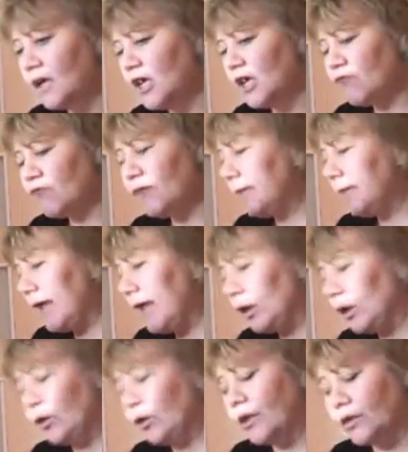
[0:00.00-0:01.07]
It's really
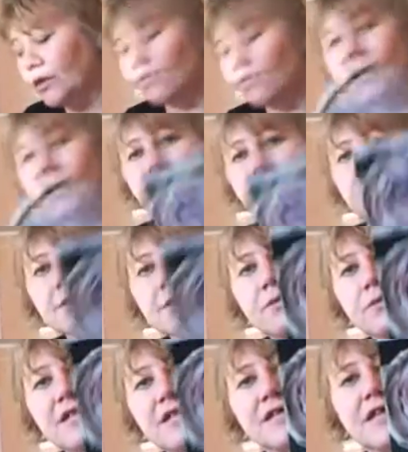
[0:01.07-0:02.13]
about learning the riddles,
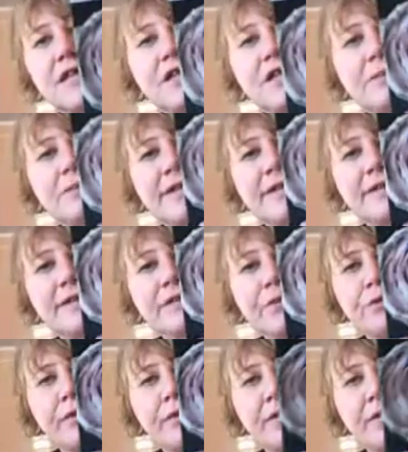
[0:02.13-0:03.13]
which is going to be the sort of